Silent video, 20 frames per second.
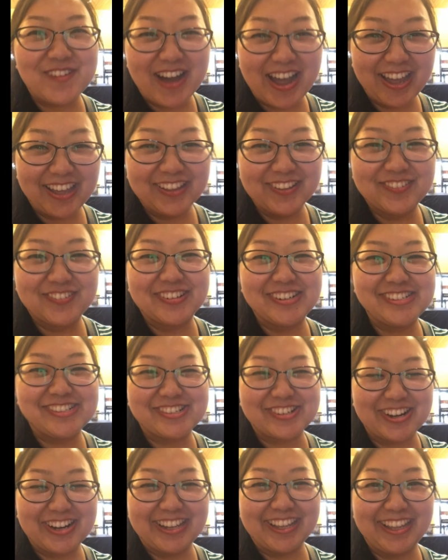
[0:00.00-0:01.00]
While we're
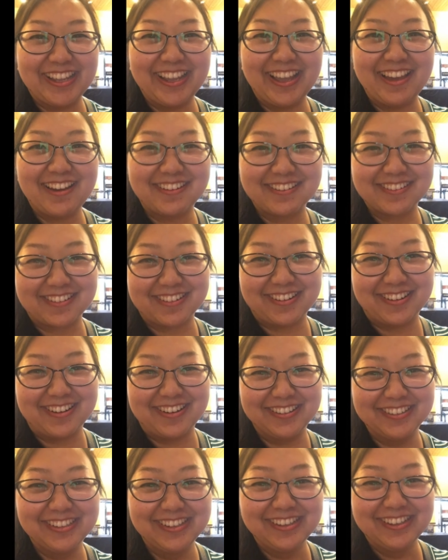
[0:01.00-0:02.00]
drinking
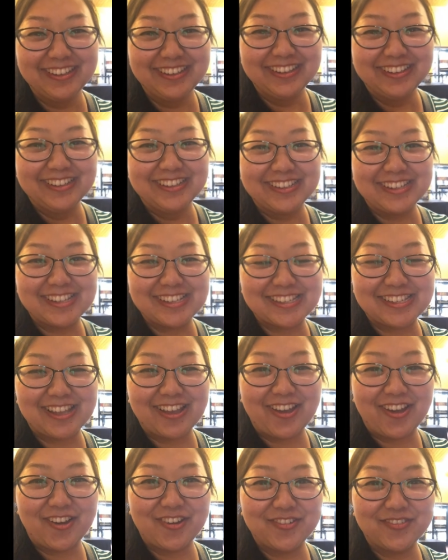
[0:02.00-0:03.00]
alcohol.
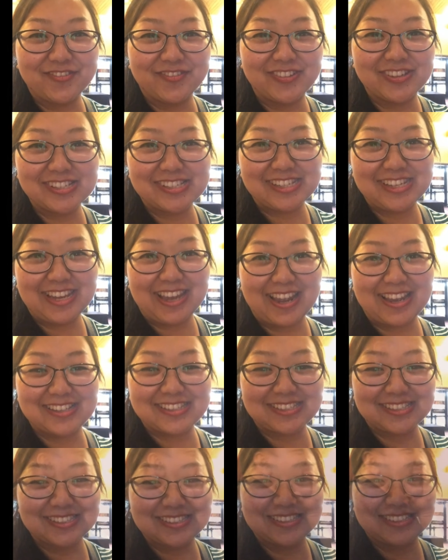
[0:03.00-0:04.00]
So we'll see you guys.
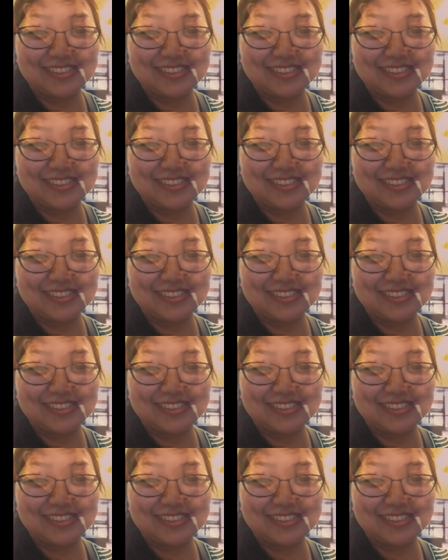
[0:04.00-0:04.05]
So